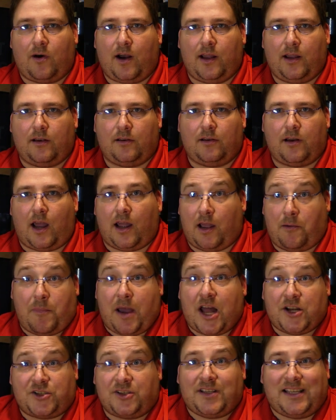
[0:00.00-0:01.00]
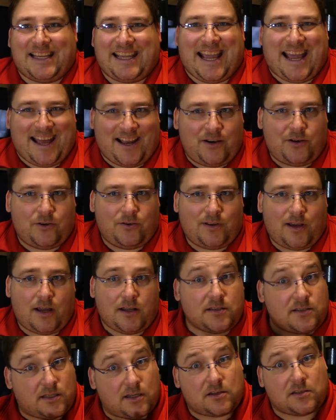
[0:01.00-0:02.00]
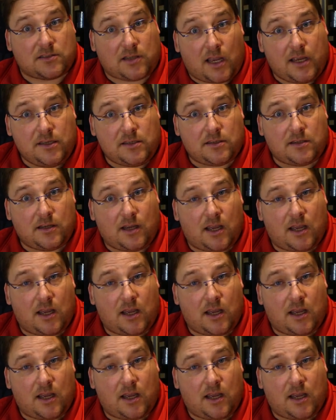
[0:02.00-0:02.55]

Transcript: I, I imagine they can do that. It's their site.